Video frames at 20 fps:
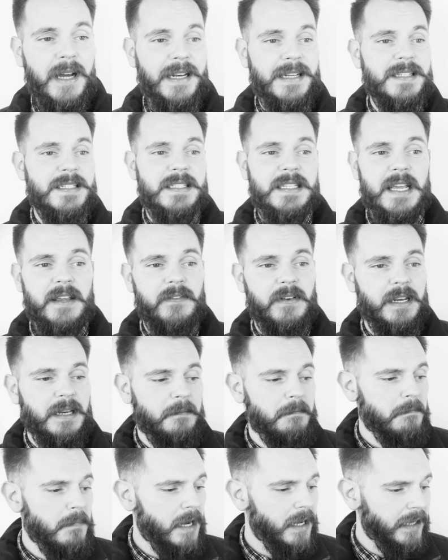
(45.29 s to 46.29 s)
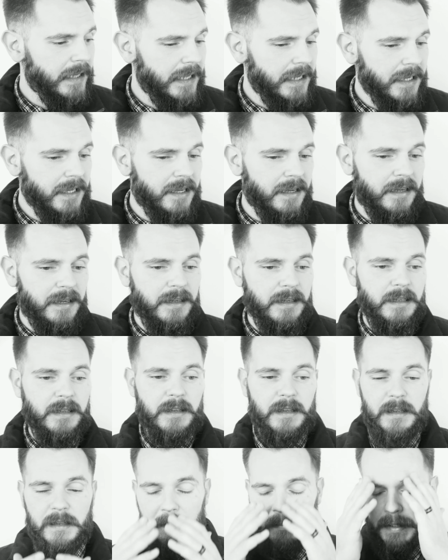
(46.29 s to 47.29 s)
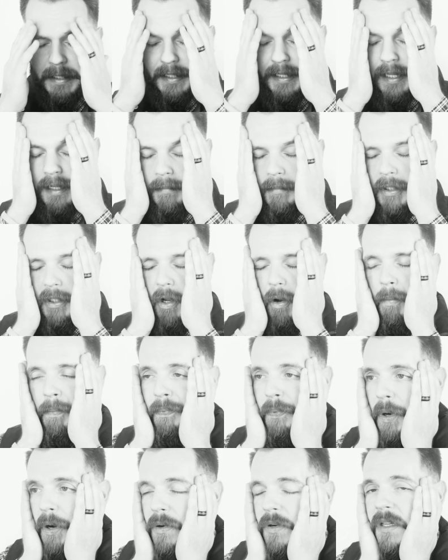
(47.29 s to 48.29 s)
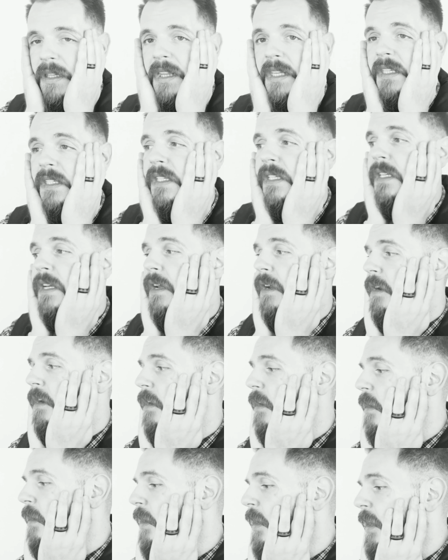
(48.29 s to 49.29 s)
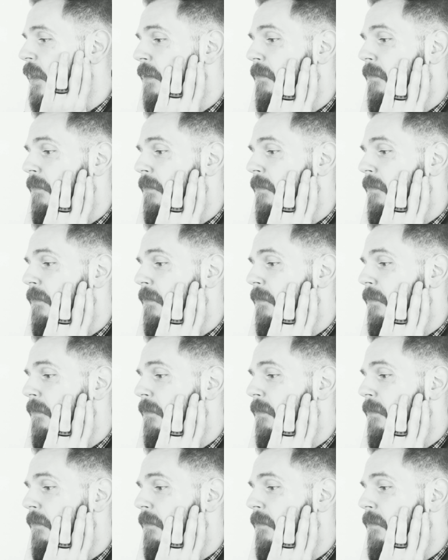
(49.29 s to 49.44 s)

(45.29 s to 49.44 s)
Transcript: I didn't save any money. Oh my God, I'm gonna go broke this year.